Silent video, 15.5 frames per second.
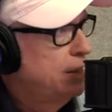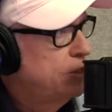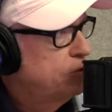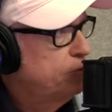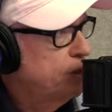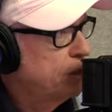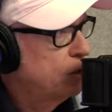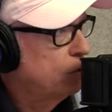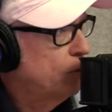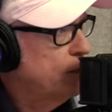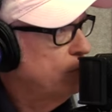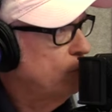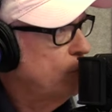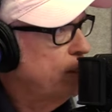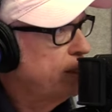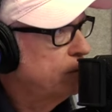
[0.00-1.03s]
it's been a great
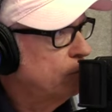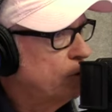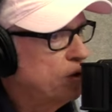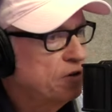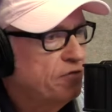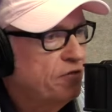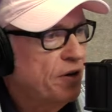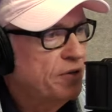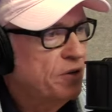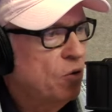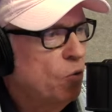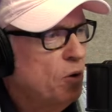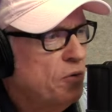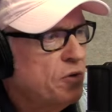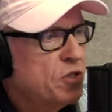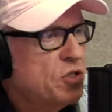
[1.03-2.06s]
week, and we're going to find out
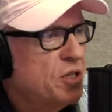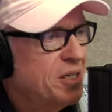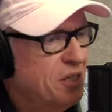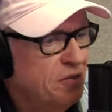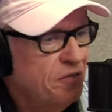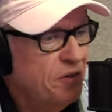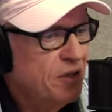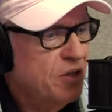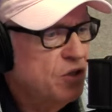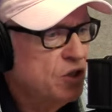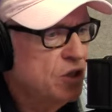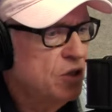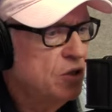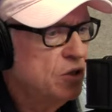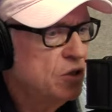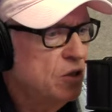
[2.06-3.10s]
what the significance
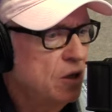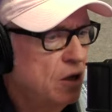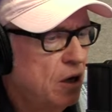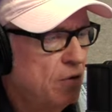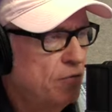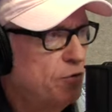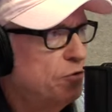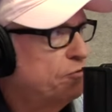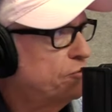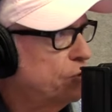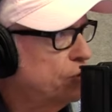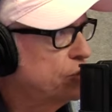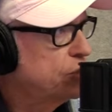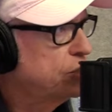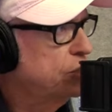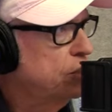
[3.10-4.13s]
is of the
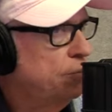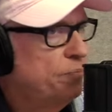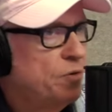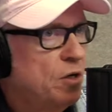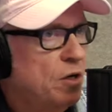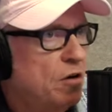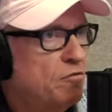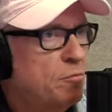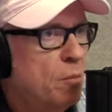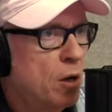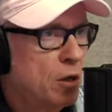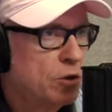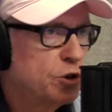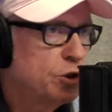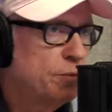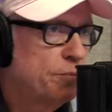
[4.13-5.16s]
1st of March.